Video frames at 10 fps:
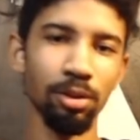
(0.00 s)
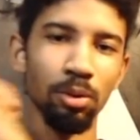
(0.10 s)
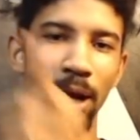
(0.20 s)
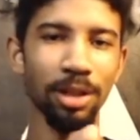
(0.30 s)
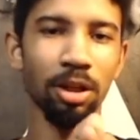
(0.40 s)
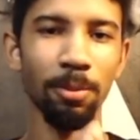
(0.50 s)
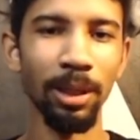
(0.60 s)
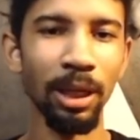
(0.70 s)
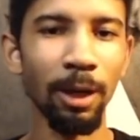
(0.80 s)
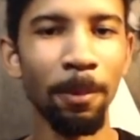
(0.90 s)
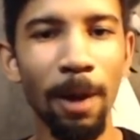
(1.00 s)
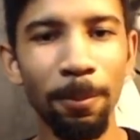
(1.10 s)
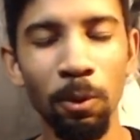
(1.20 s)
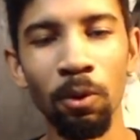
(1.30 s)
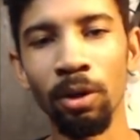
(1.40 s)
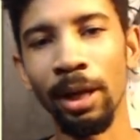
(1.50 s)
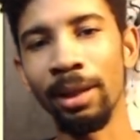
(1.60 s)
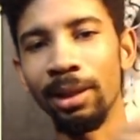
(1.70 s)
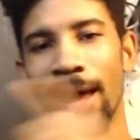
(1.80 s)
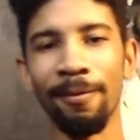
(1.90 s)
You guys are going to be eating popcorn
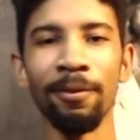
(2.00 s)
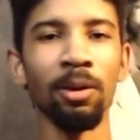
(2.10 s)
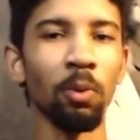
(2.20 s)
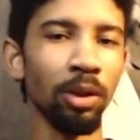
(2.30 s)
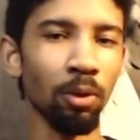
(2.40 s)
and laughing with